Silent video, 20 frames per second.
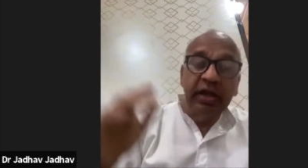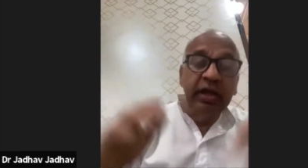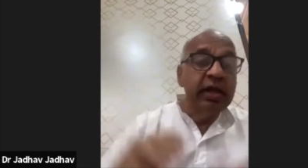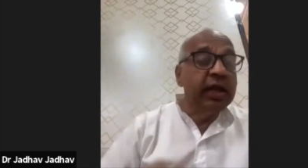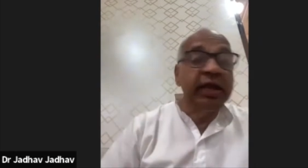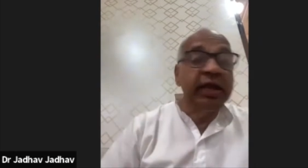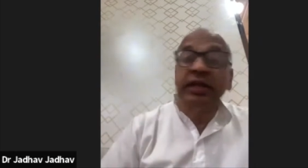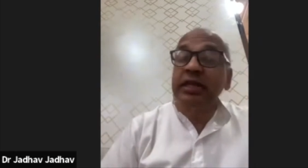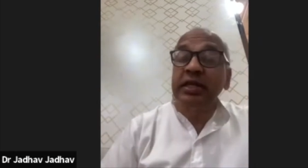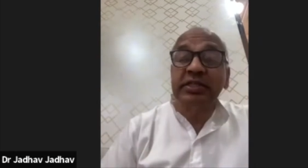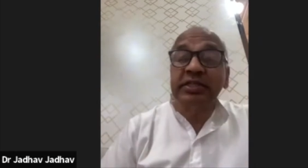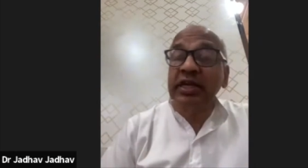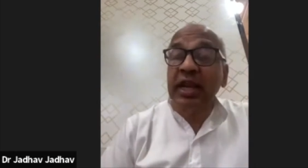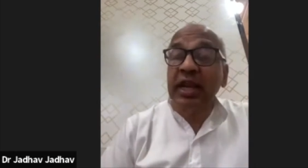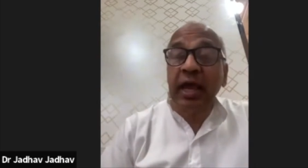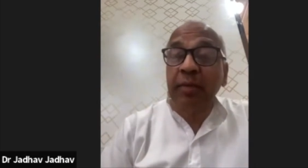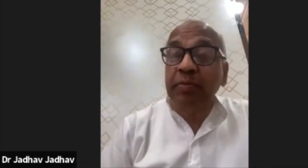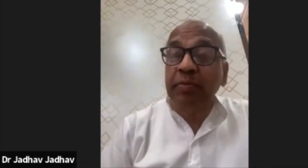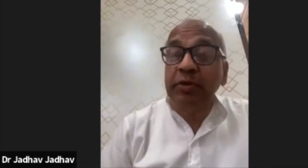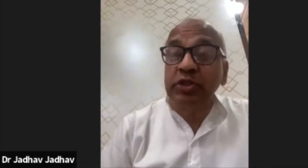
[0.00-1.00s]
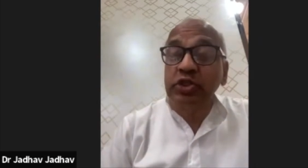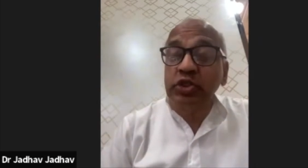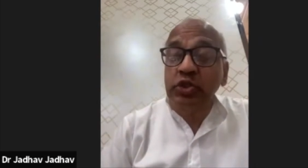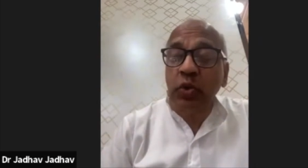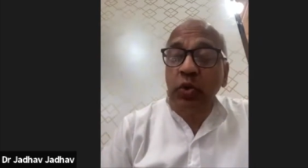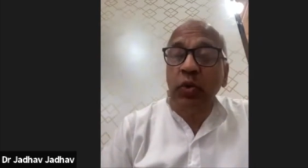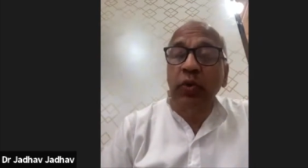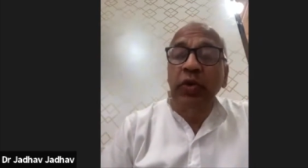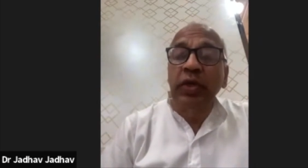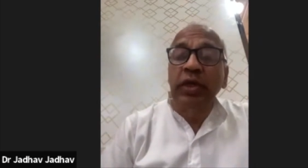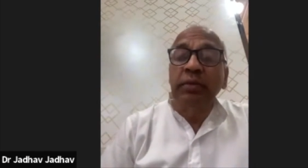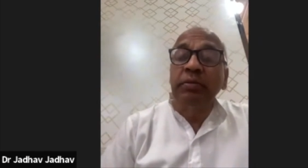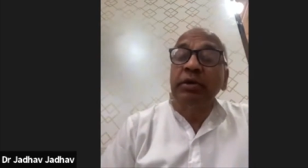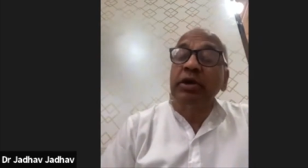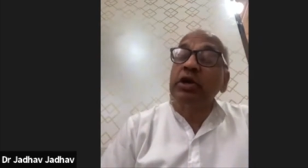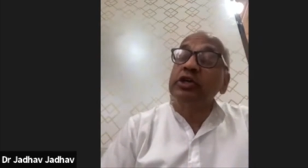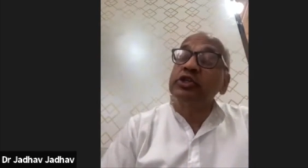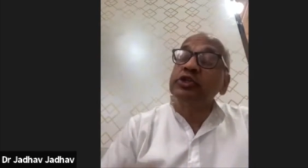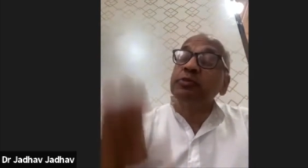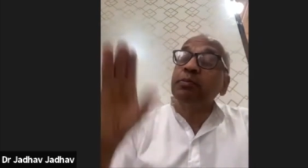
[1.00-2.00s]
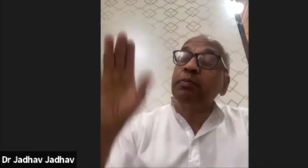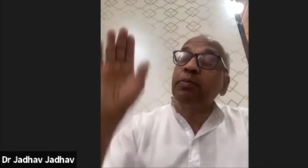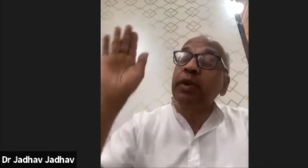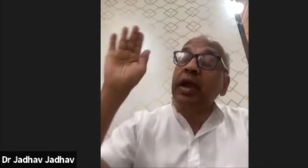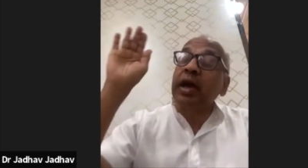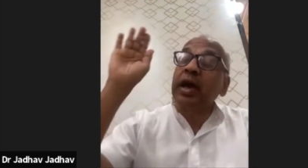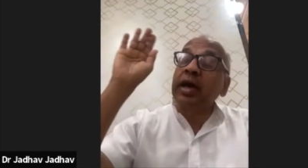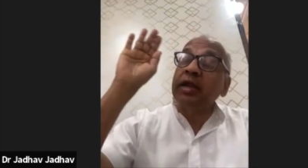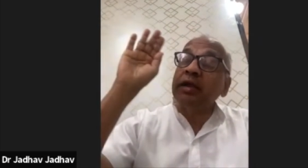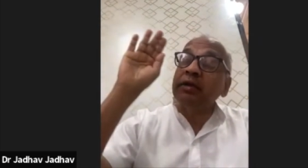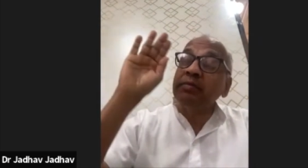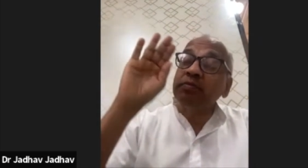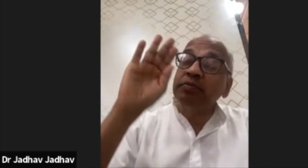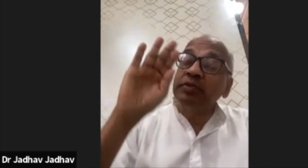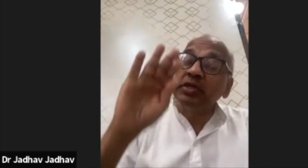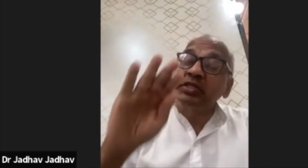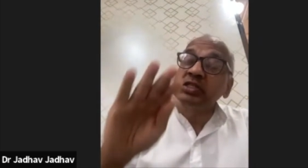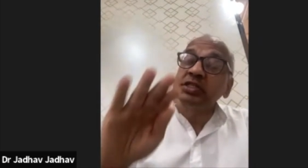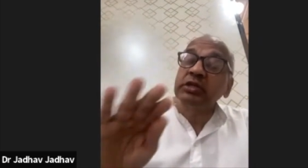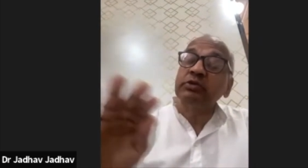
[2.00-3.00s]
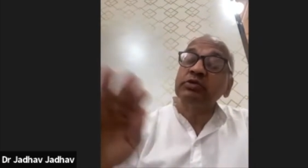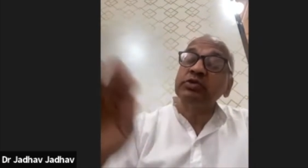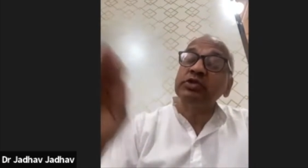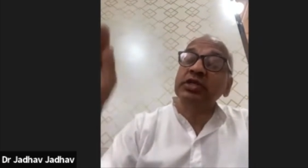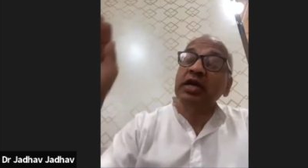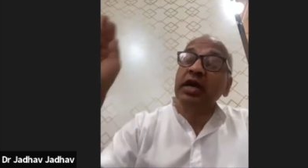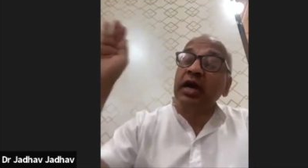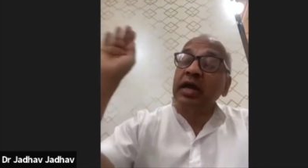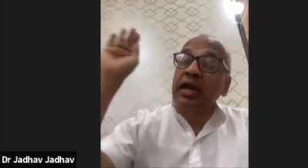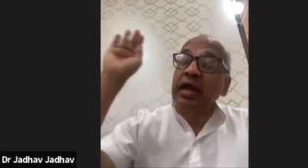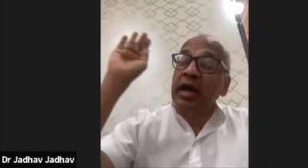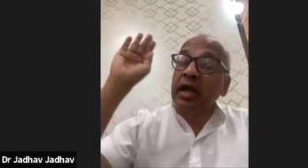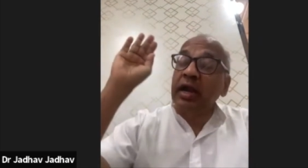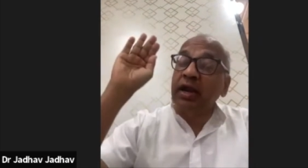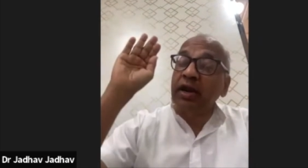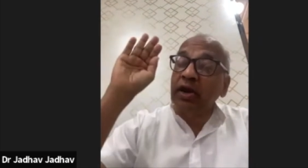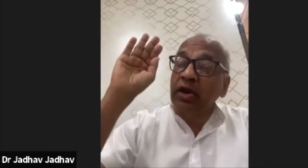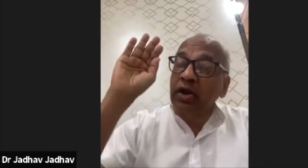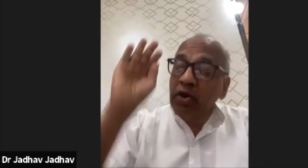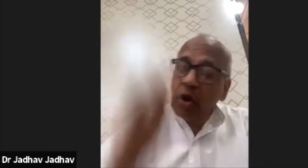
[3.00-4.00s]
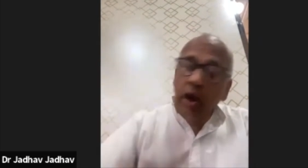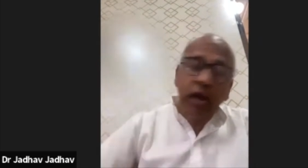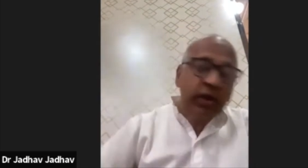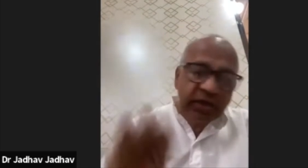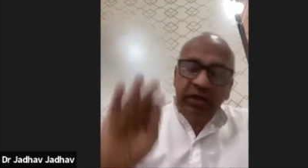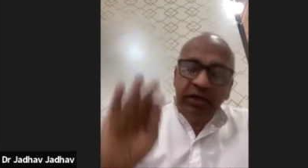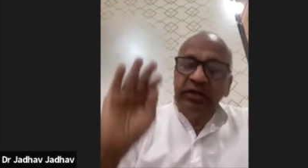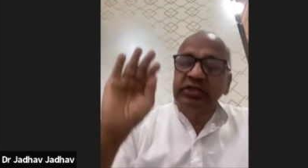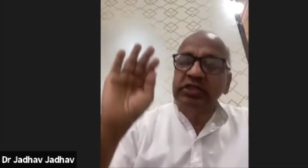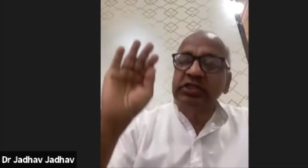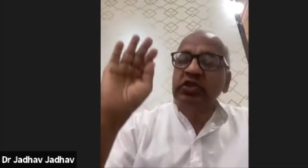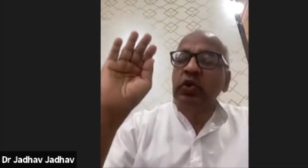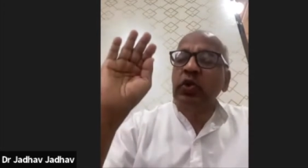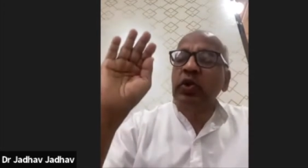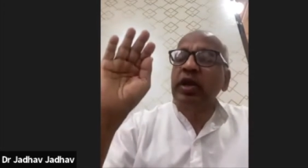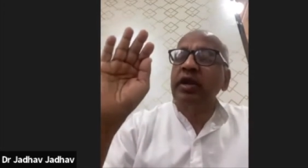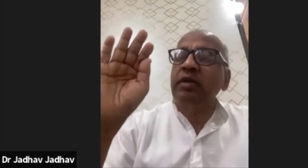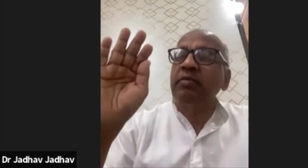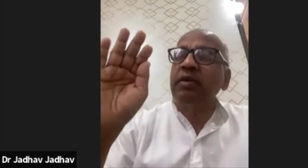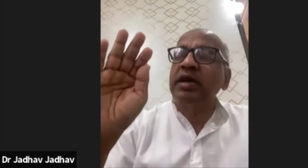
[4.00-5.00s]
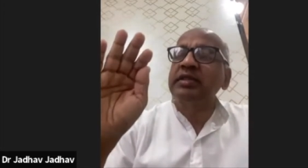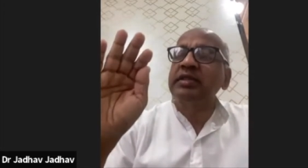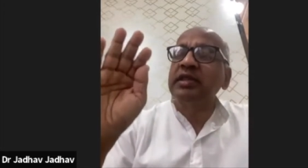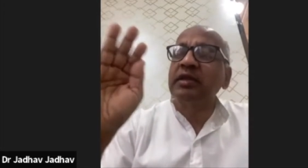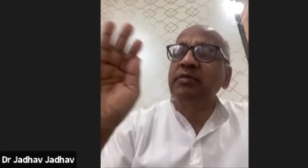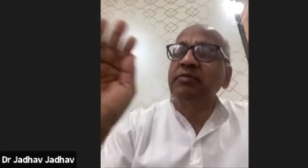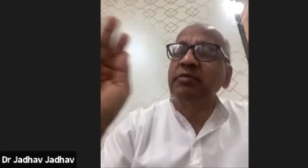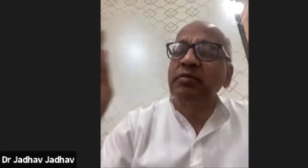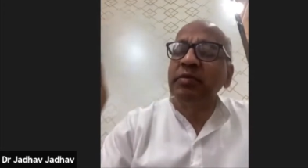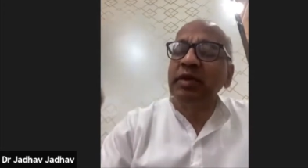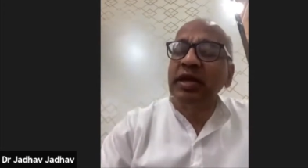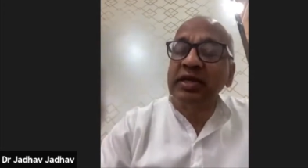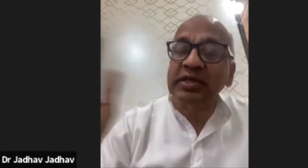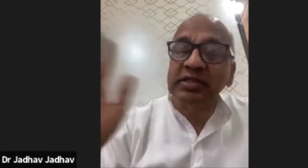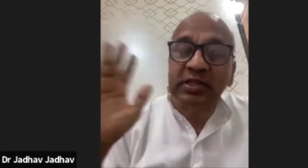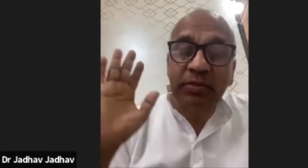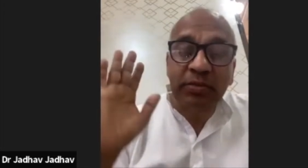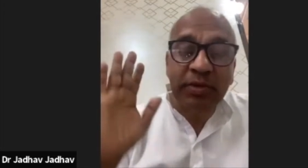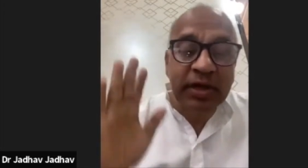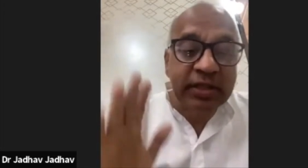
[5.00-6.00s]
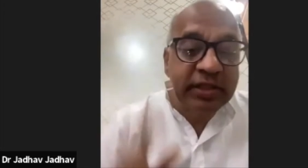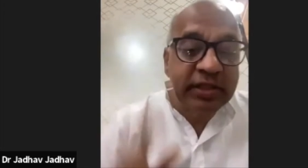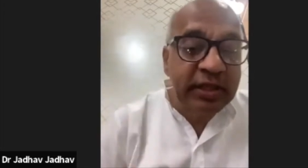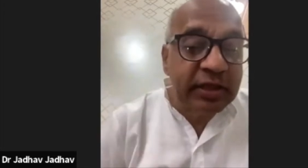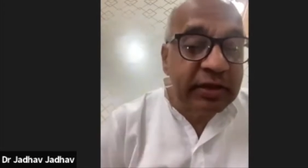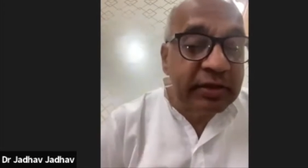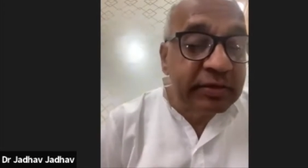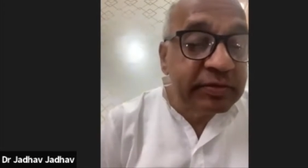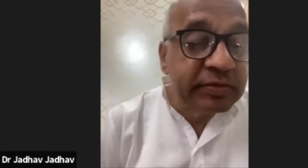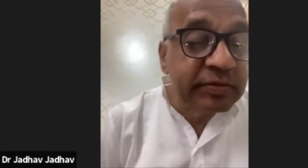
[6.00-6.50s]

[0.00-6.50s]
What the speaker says: It doesn't happen so because prarabdha samskar are not destroyed by dharma megha samadhi.